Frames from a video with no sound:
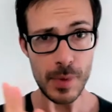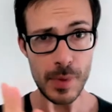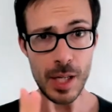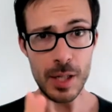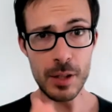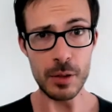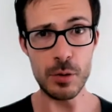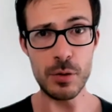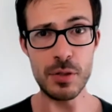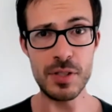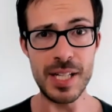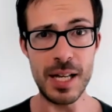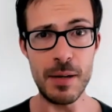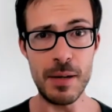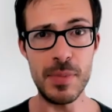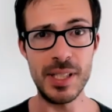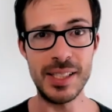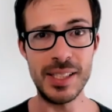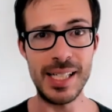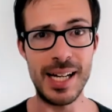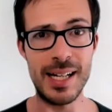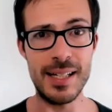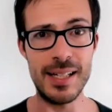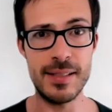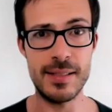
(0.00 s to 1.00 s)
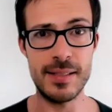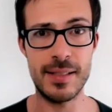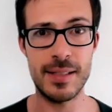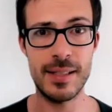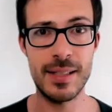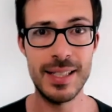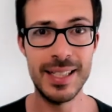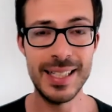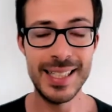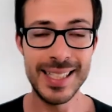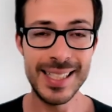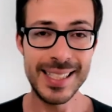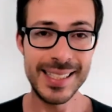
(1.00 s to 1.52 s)
to summarize,
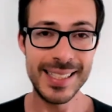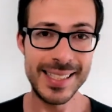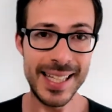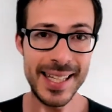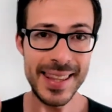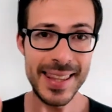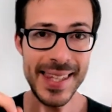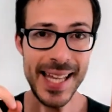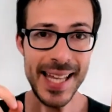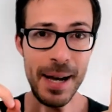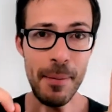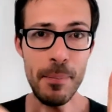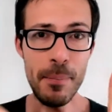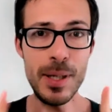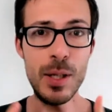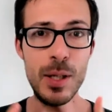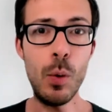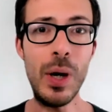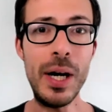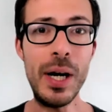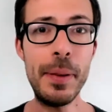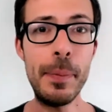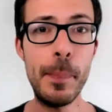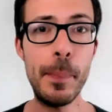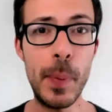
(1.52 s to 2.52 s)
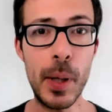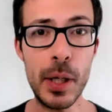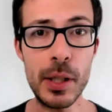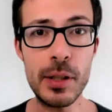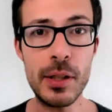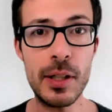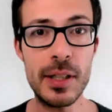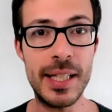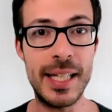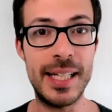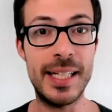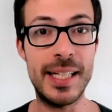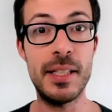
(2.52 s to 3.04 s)
the #1
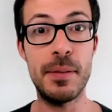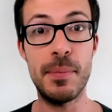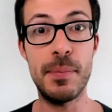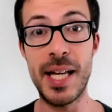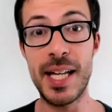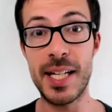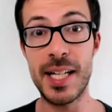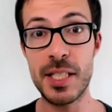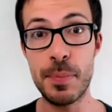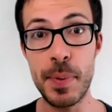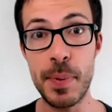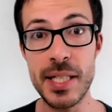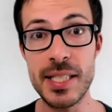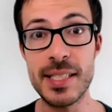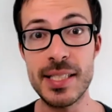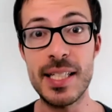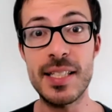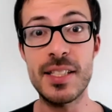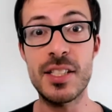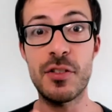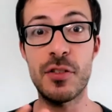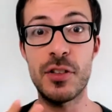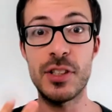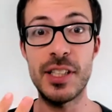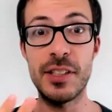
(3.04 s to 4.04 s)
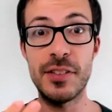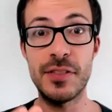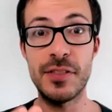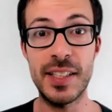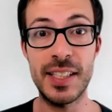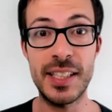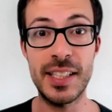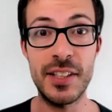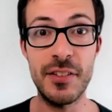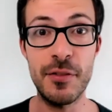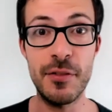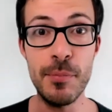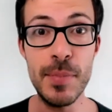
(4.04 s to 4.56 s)
bottleneck in my experience for
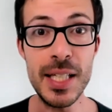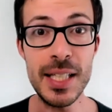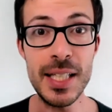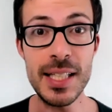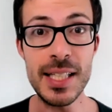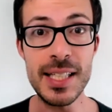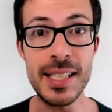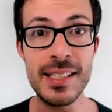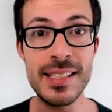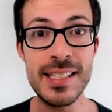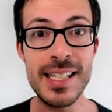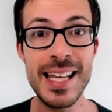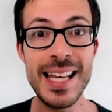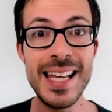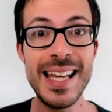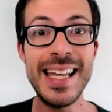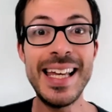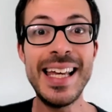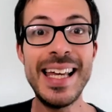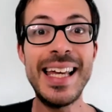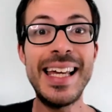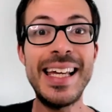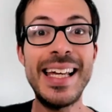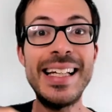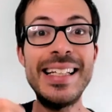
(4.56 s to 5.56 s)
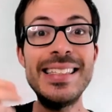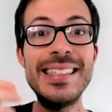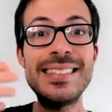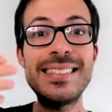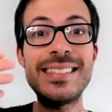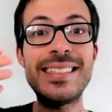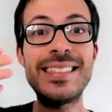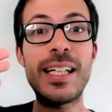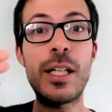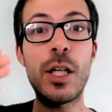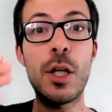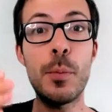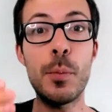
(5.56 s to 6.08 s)
effective meetings is the
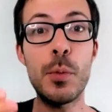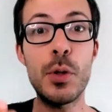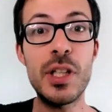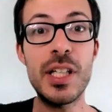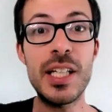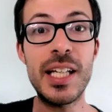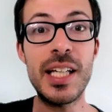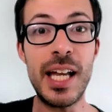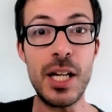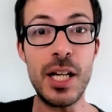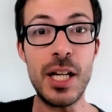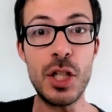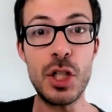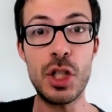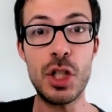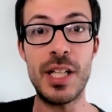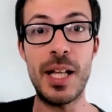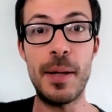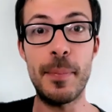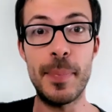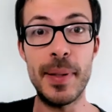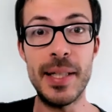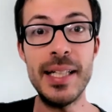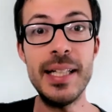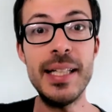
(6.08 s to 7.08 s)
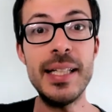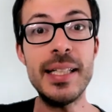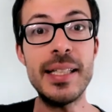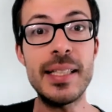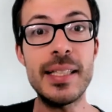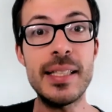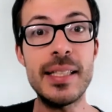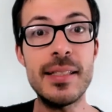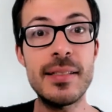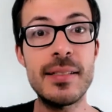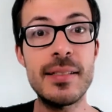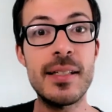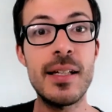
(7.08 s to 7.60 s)
communication
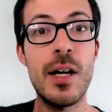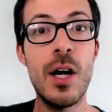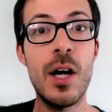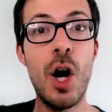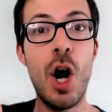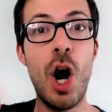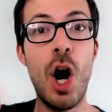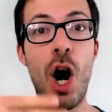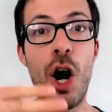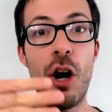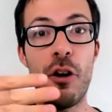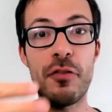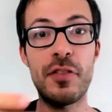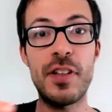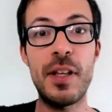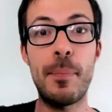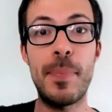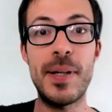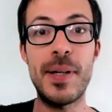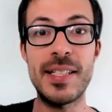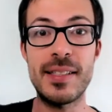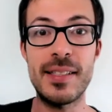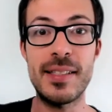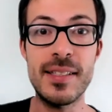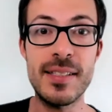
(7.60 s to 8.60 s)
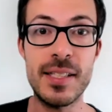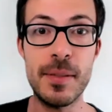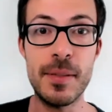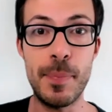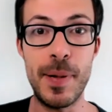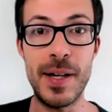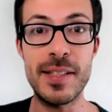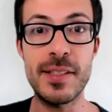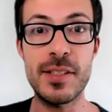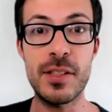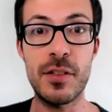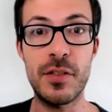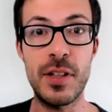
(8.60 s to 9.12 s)
abilities of the
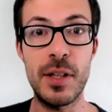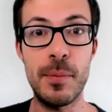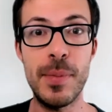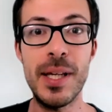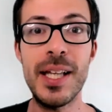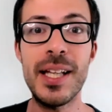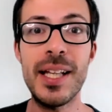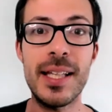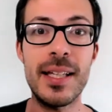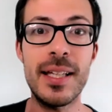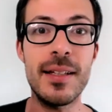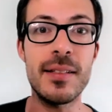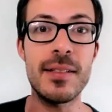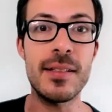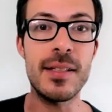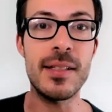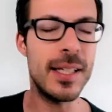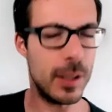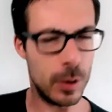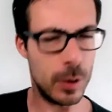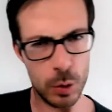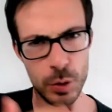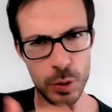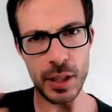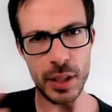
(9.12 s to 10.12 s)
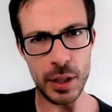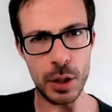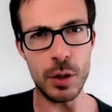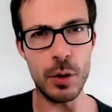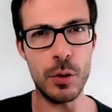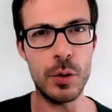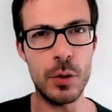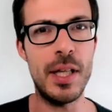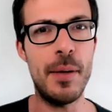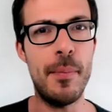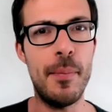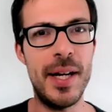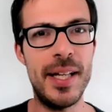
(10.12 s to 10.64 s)
participants of the meetings, including you,
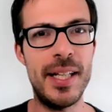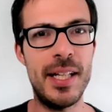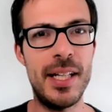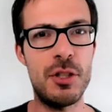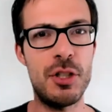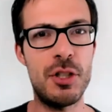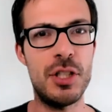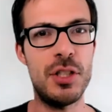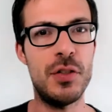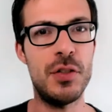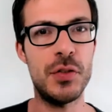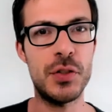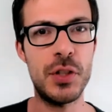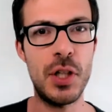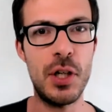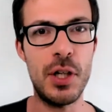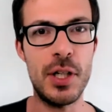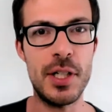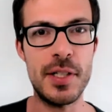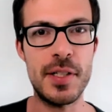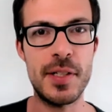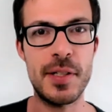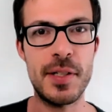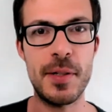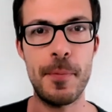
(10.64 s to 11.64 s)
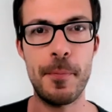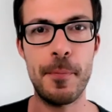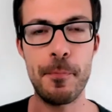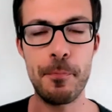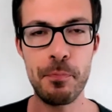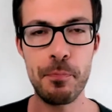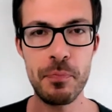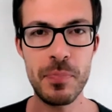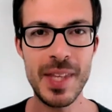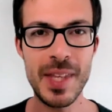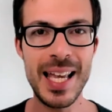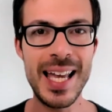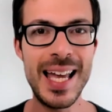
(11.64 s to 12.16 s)
the manager, of course.
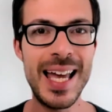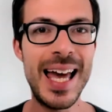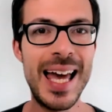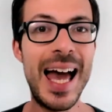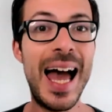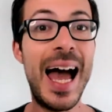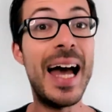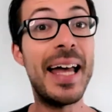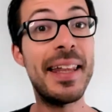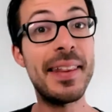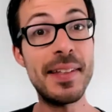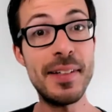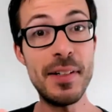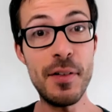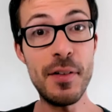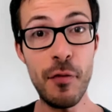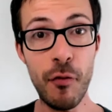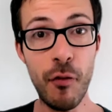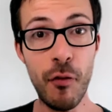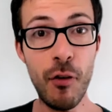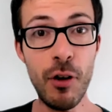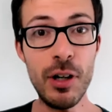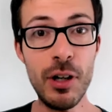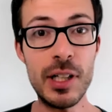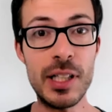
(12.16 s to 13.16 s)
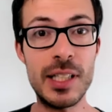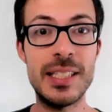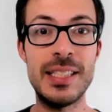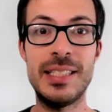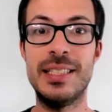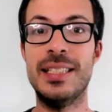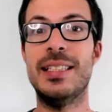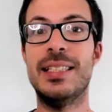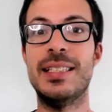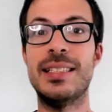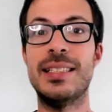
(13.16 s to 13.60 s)
And therefore,